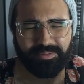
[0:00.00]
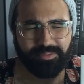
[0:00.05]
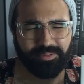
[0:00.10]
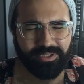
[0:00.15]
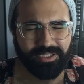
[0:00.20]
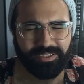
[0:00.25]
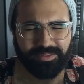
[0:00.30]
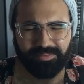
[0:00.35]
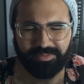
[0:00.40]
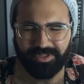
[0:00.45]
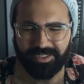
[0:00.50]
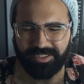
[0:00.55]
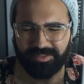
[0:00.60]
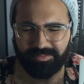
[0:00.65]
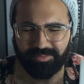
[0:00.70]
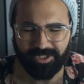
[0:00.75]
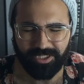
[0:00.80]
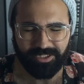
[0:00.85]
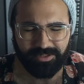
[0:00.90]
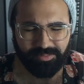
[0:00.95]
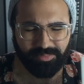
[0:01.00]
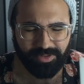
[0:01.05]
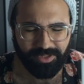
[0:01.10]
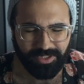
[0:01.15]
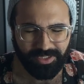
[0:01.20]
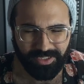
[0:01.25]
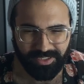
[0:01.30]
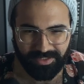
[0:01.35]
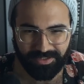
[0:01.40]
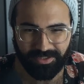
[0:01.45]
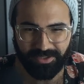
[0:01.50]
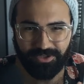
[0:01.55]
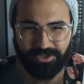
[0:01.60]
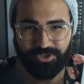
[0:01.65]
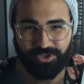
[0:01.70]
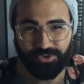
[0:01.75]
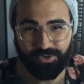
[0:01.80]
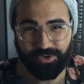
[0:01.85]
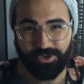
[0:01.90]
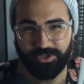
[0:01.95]
please, please, please, please
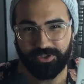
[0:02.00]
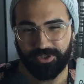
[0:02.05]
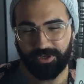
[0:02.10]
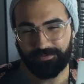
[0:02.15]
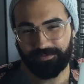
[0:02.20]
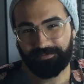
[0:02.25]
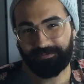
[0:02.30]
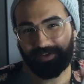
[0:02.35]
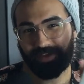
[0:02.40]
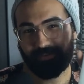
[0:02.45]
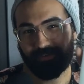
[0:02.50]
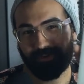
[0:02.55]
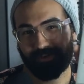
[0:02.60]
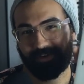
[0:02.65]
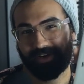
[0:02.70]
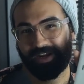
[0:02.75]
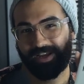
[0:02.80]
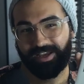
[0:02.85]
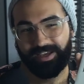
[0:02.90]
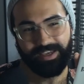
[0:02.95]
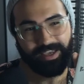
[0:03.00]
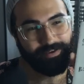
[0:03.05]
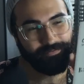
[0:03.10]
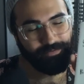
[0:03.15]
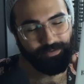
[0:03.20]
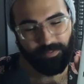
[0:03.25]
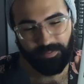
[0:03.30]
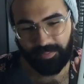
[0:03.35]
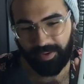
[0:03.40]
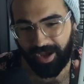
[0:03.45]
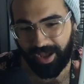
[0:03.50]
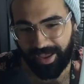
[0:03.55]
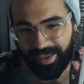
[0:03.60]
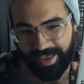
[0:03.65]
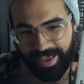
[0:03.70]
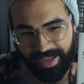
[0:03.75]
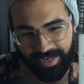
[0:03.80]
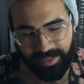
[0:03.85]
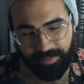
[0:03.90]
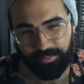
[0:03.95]
do yourself a favor. If you buy
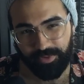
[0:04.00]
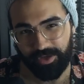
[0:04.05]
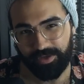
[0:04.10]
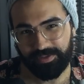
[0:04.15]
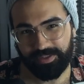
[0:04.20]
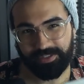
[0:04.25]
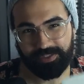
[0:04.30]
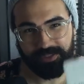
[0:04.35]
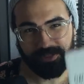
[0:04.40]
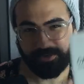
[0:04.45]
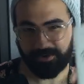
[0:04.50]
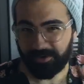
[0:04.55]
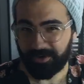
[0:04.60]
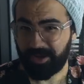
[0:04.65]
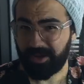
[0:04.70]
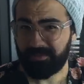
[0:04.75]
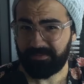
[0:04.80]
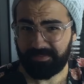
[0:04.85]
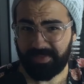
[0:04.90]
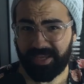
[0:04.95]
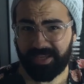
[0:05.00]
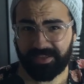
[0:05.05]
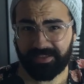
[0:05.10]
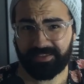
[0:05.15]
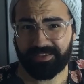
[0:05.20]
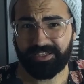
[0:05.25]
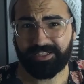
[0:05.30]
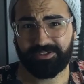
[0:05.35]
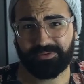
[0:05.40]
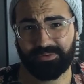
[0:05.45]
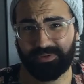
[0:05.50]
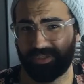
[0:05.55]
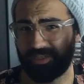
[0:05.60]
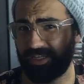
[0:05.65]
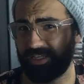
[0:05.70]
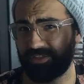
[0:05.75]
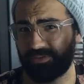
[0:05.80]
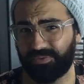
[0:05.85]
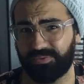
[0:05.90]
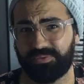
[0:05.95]
any book this year, make it this one.
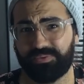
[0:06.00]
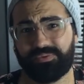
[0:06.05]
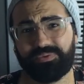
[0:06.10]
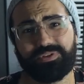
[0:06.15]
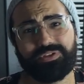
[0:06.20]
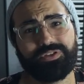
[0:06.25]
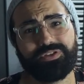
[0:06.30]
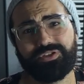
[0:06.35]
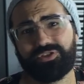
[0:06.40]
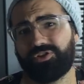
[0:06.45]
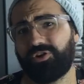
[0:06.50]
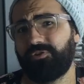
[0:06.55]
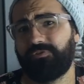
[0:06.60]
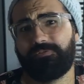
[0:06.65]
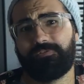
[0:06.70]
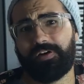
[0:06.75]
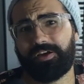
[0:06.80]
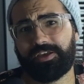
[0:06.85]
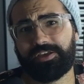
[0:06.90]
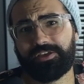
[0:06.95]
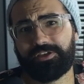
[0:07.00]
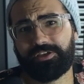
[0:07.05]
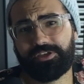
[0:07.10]
It's so fucking